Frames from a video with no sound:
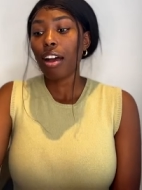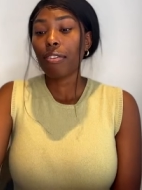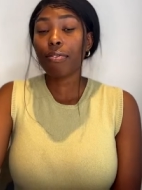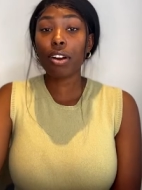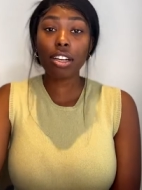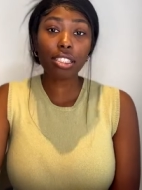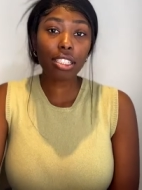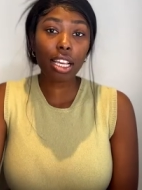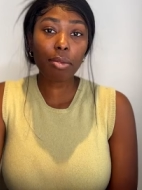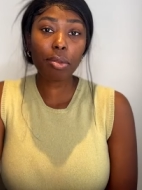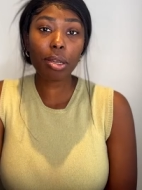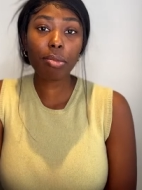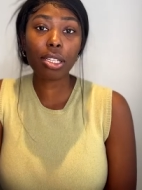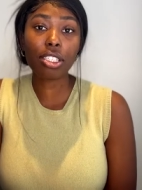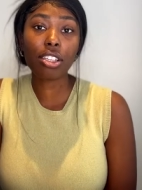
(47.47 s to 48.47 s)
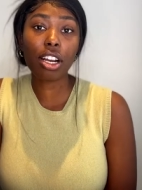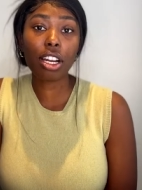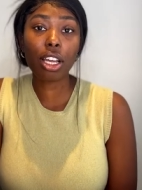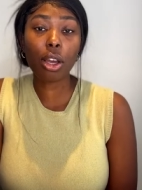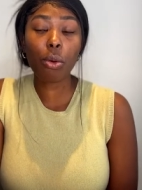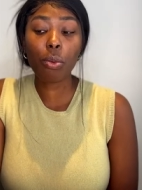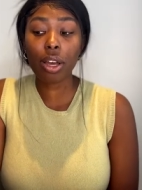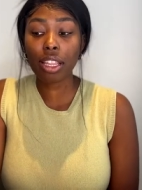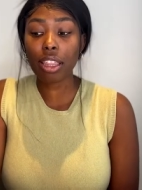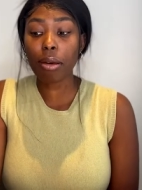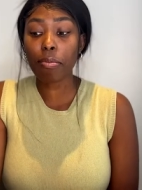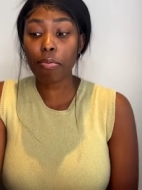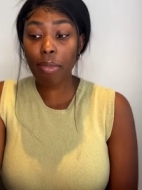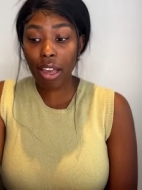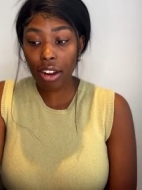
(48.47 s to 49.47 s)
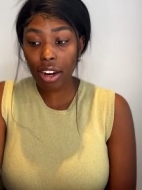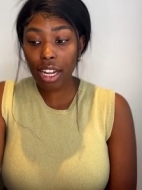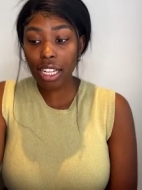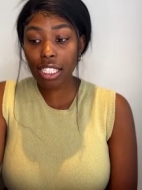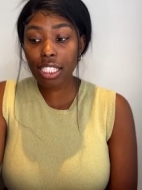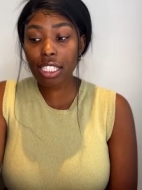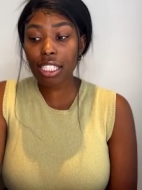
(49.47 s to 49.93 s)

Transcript: First, I'm going to be starting with Merit.